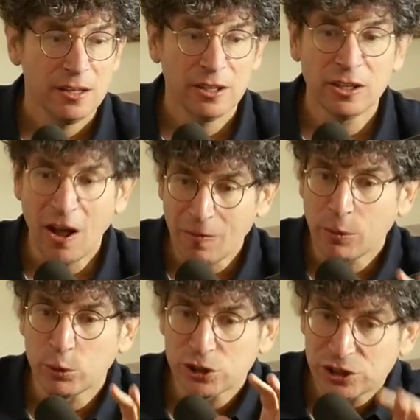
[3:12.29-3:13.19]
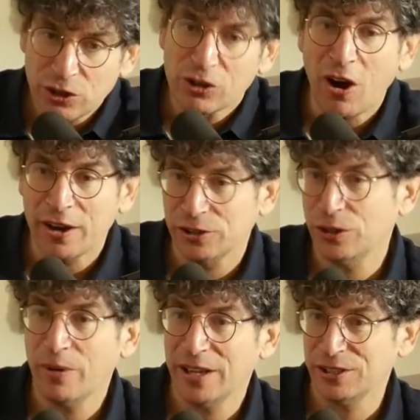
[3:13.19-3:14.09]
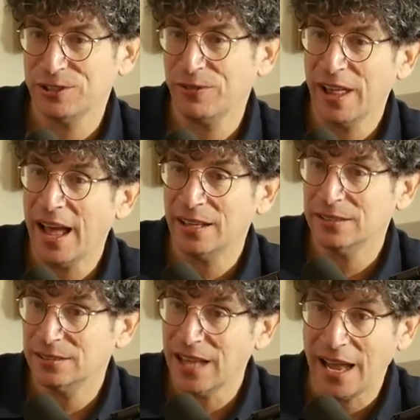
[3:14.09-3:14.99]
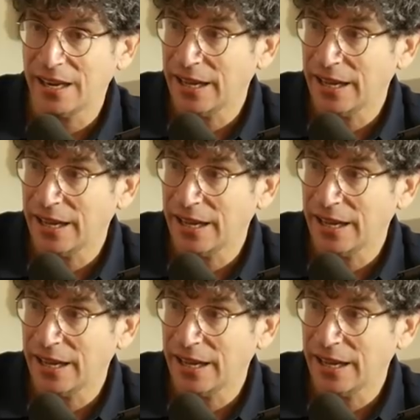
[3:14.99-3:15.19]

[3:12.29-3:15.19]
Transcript: the government will still garnish your wages for that debt.